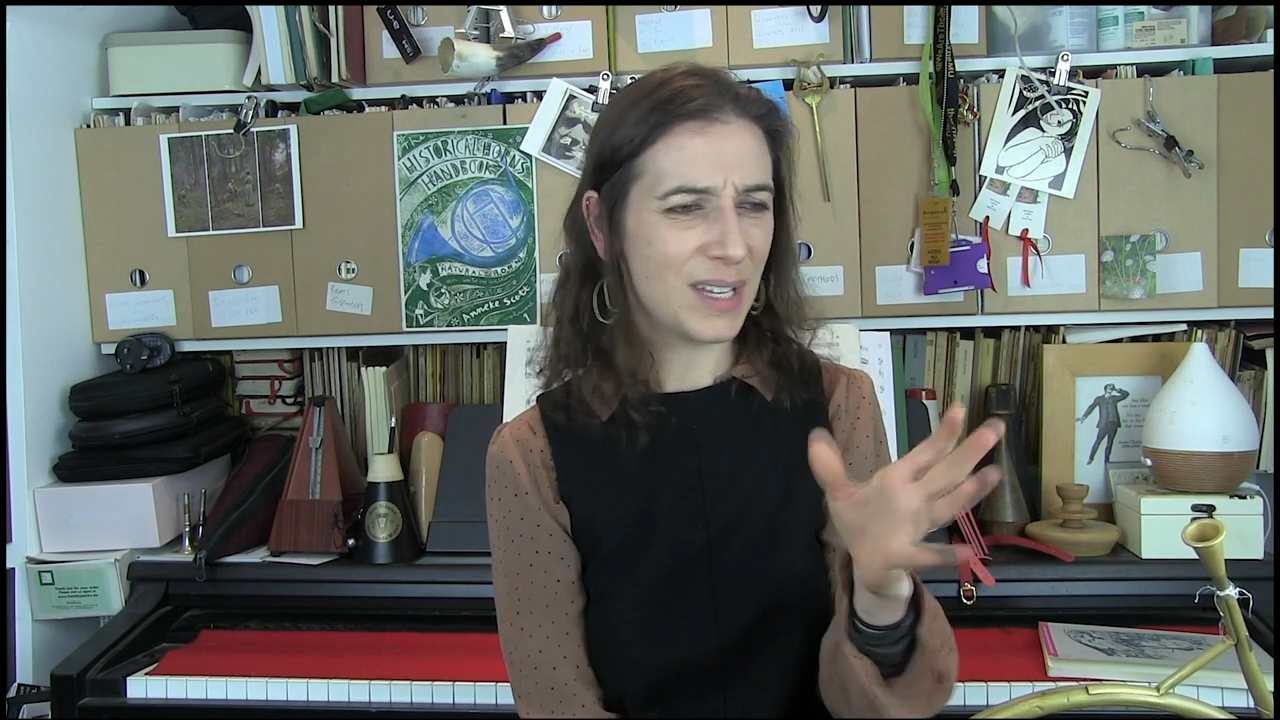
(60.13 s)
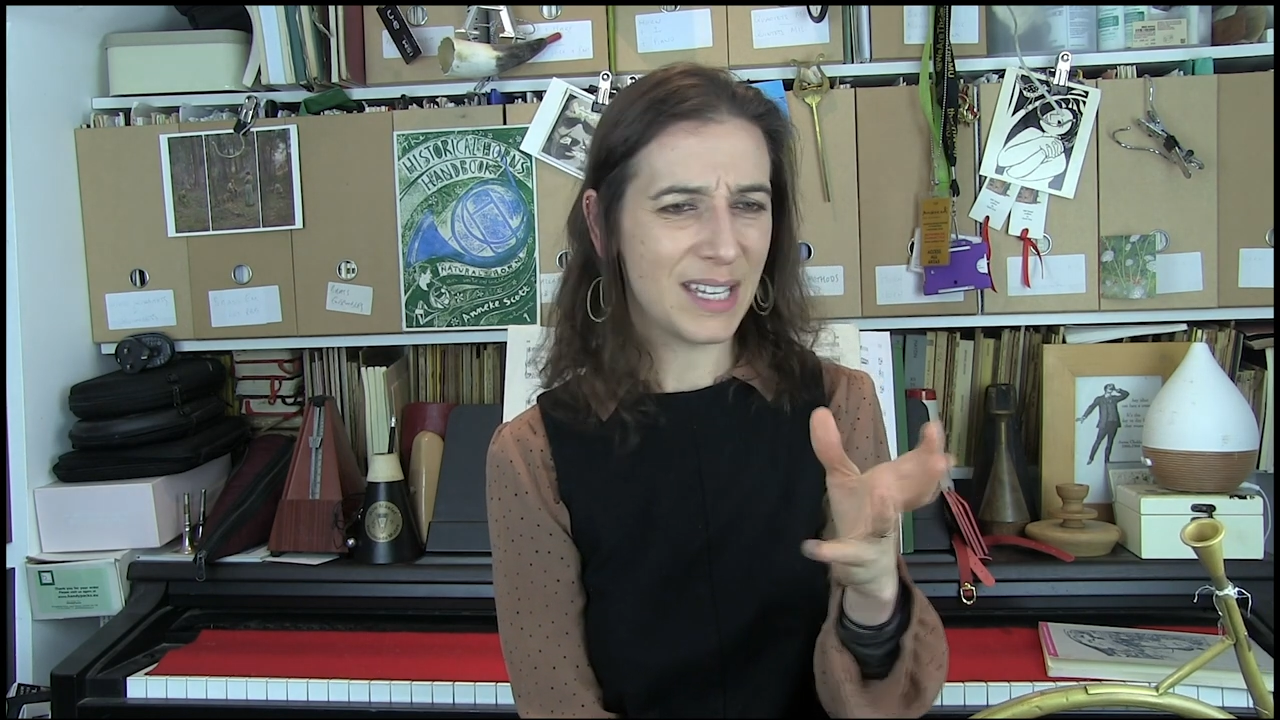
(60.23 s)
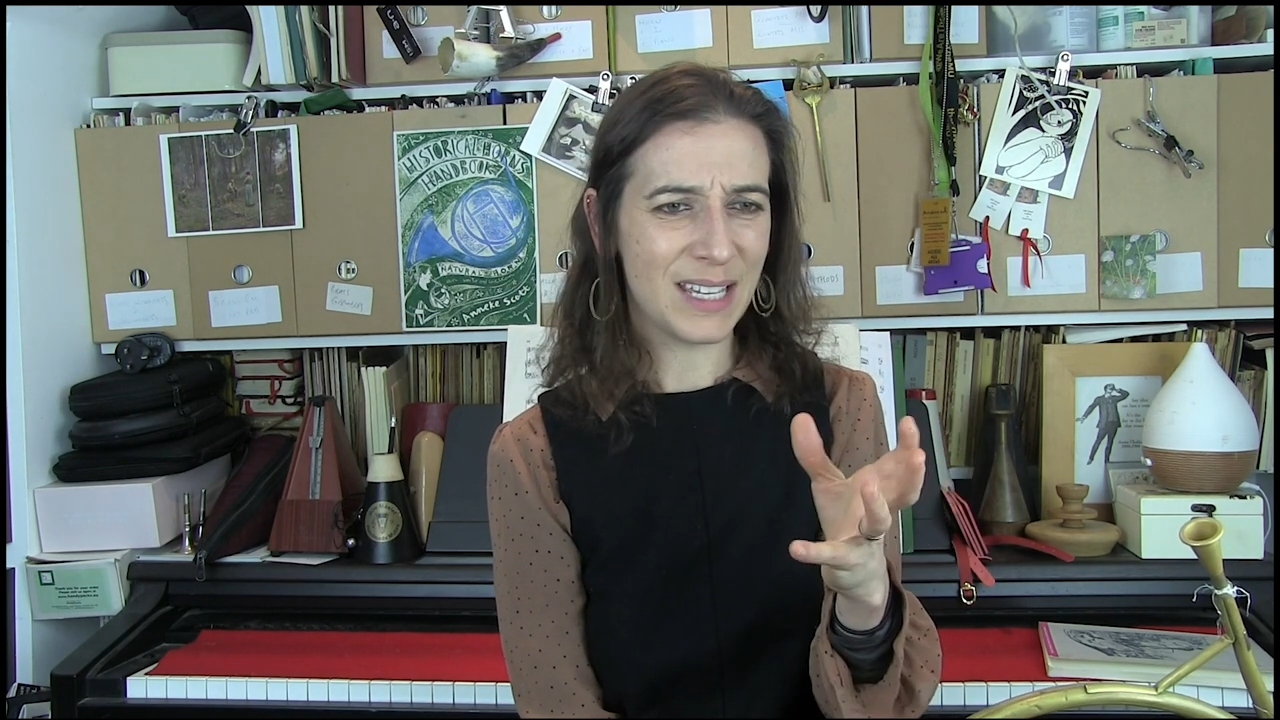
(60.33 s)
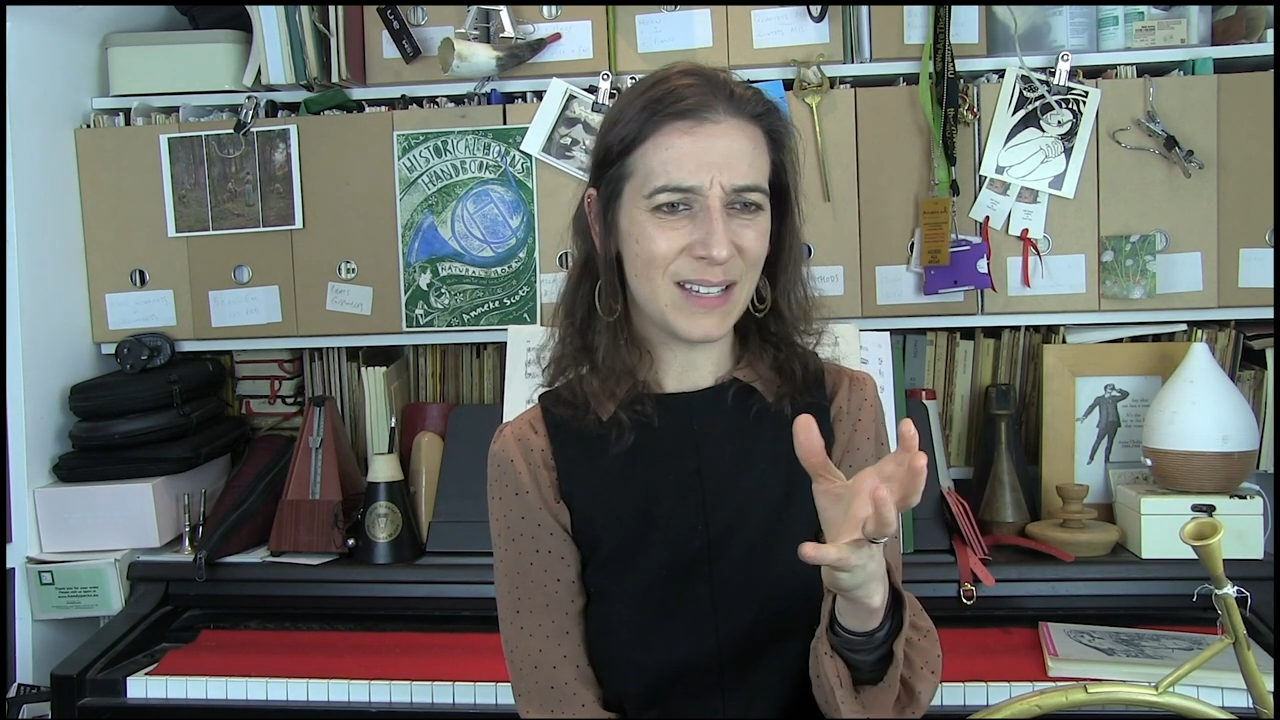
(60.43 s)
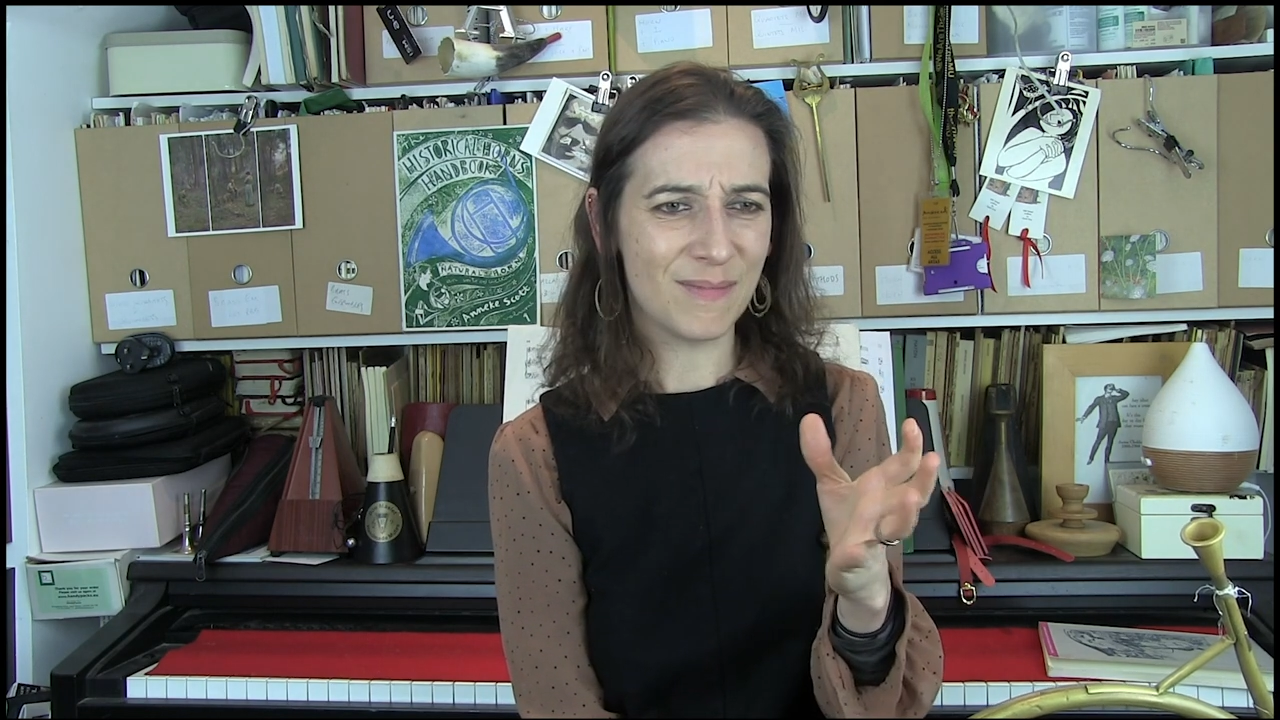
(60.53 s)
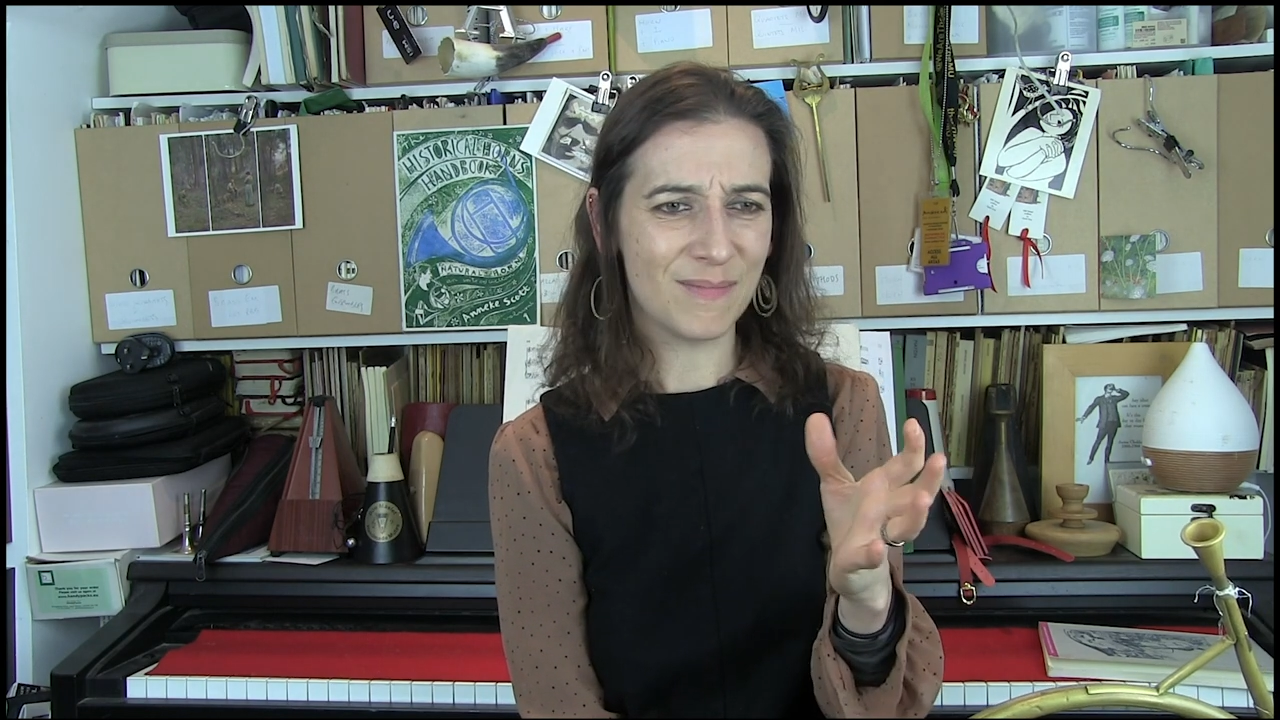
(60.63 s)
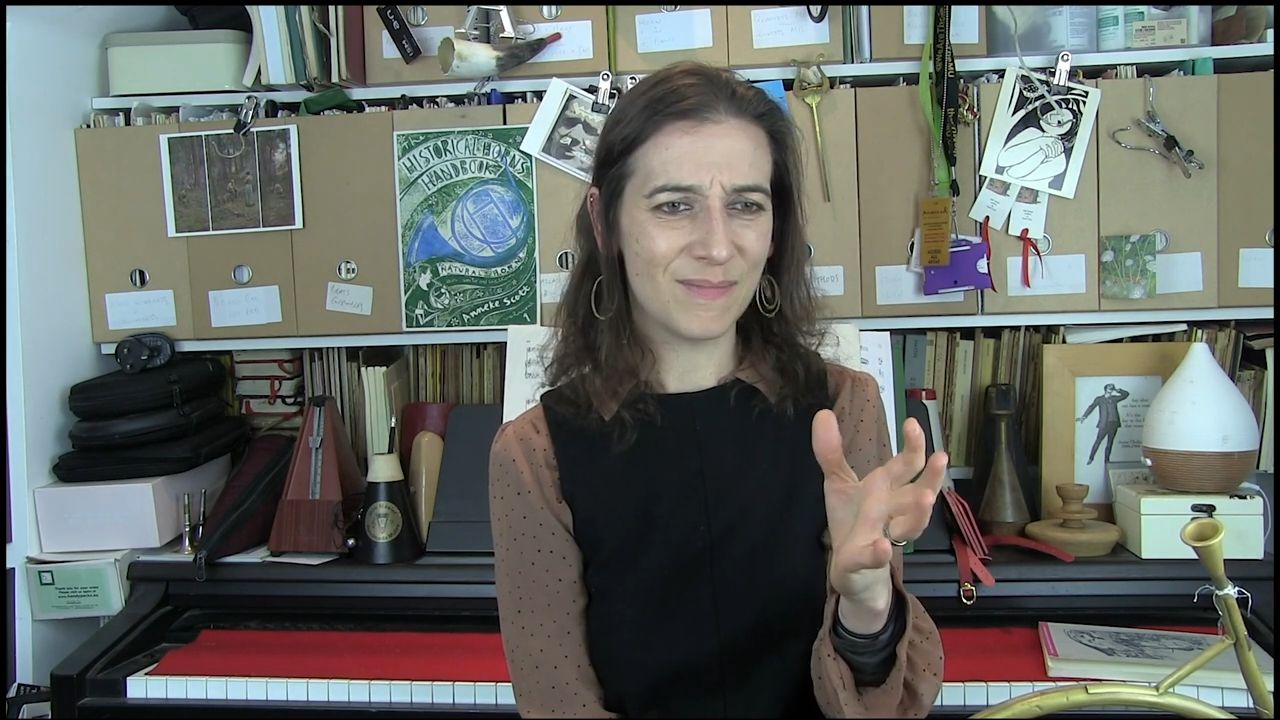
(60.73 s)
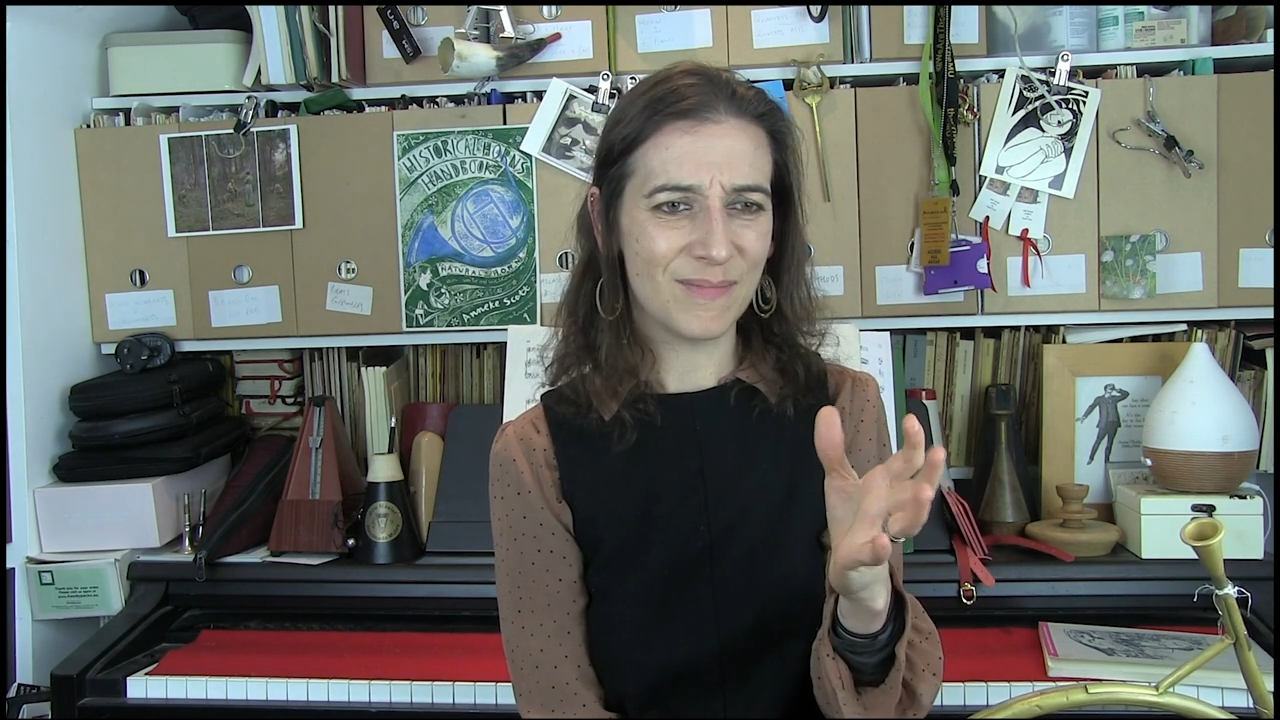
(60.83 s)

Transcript: we